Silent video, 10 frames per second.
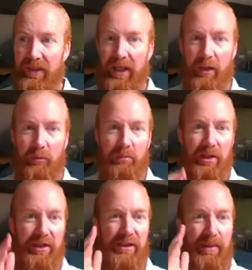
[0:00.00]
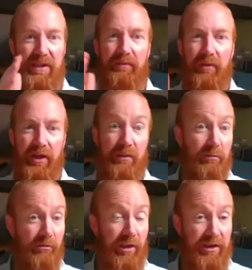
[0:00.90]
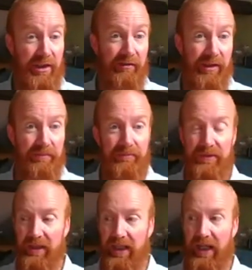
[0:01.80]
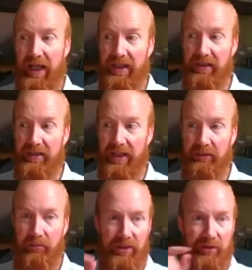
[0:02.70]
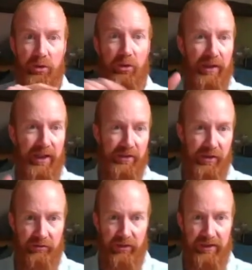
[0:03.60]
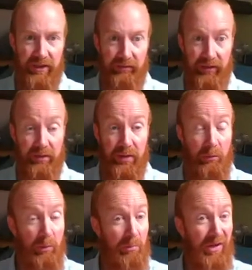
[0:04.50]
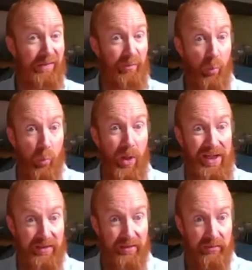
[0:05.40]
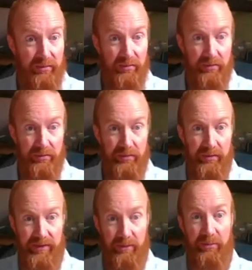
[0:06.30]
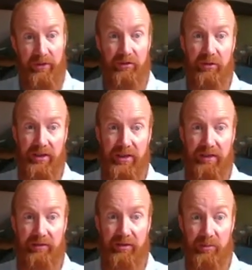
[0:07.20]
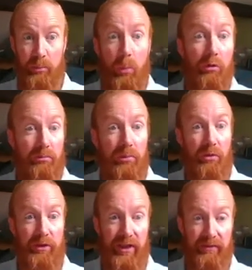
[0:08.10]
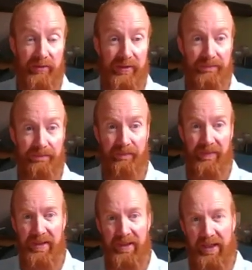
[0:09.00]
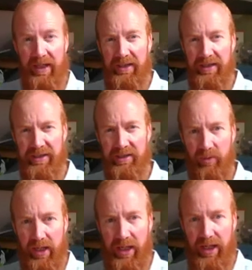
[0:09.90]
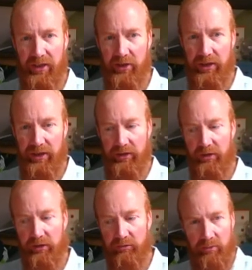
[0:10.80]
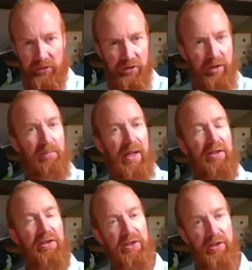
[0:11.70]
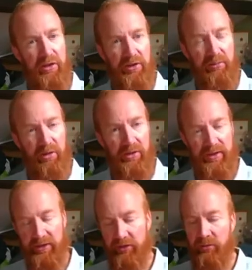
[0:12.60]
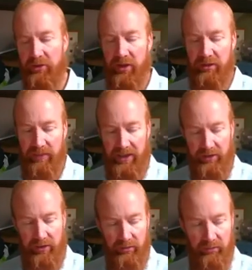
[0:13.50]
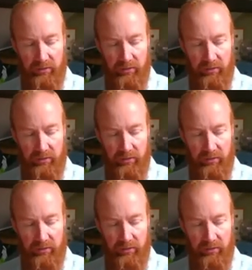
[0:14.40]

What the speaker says: and we might specify a number of criteria, and we score against those criteria. We might even weight some of the criteria as more important than others. And this is where actually you're almost going back to the start of the process. You're almost going back to,